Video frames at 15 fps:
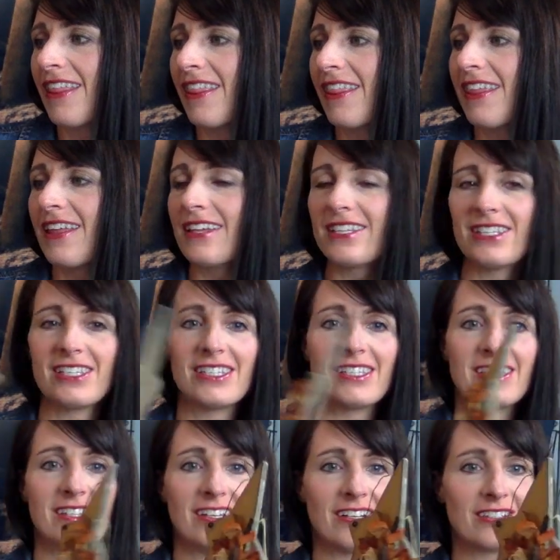This
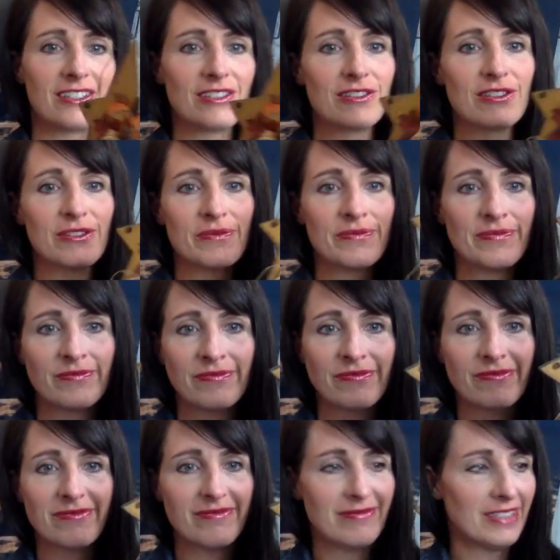is a little,
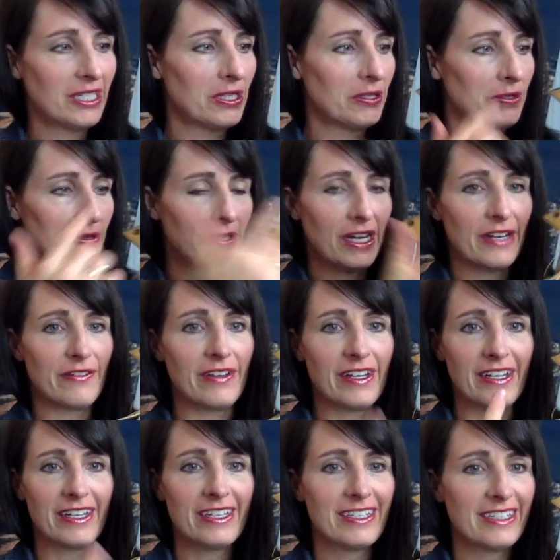kind of
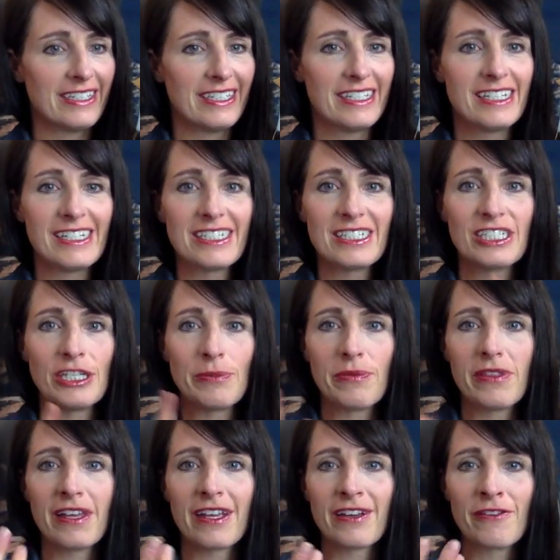a cheap
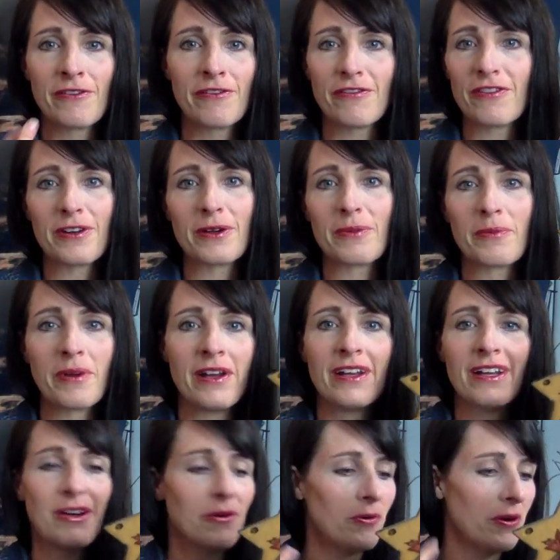thing from
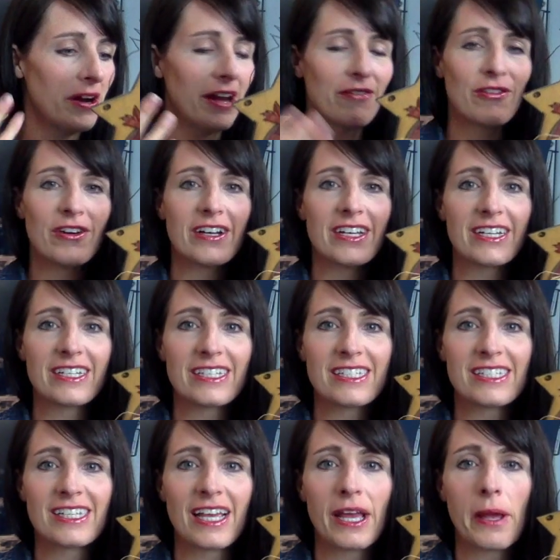wherever it
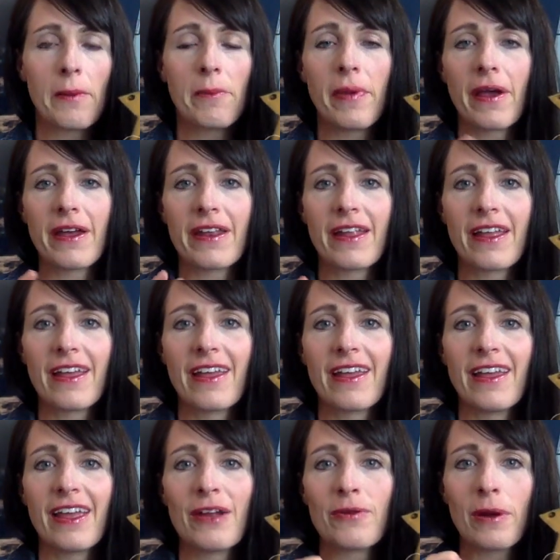is, but
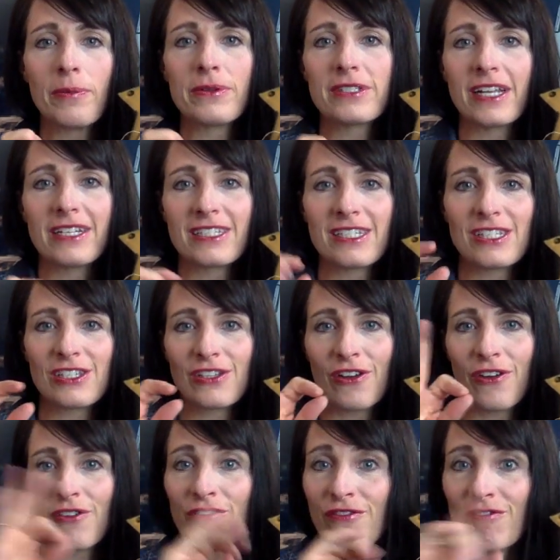it represents
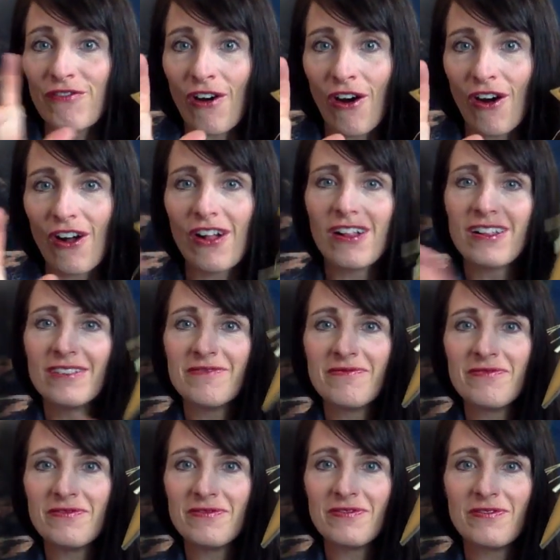fall
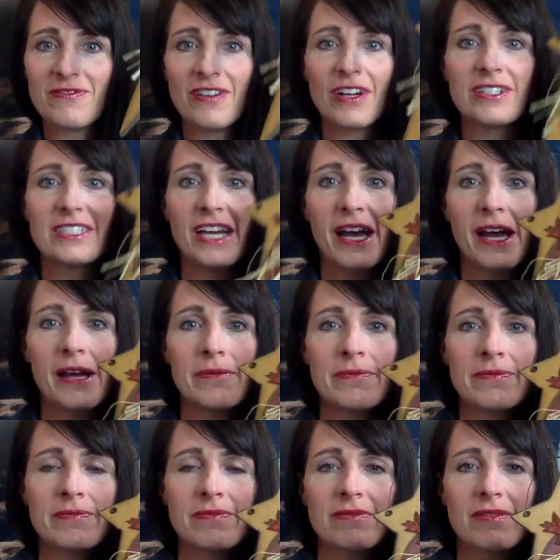
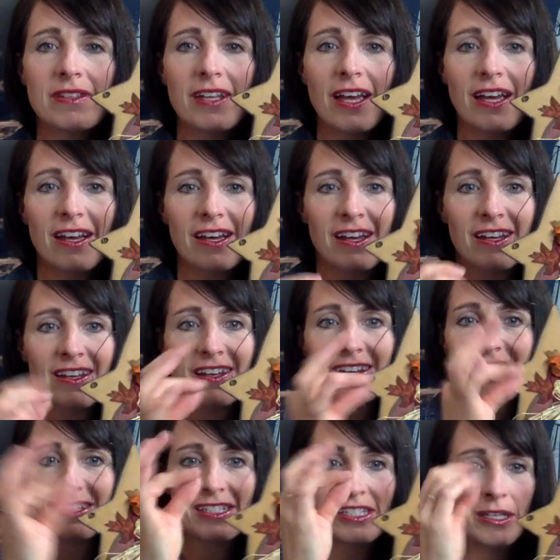time, and
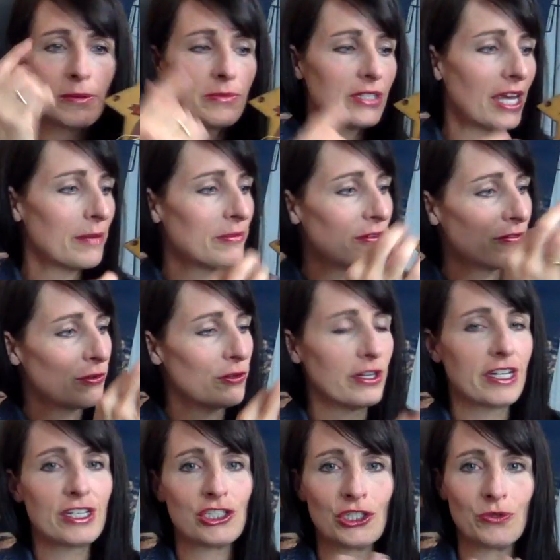some type of
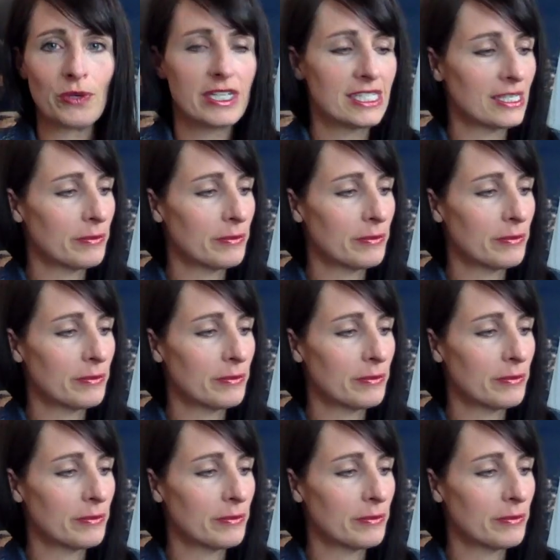creation, right?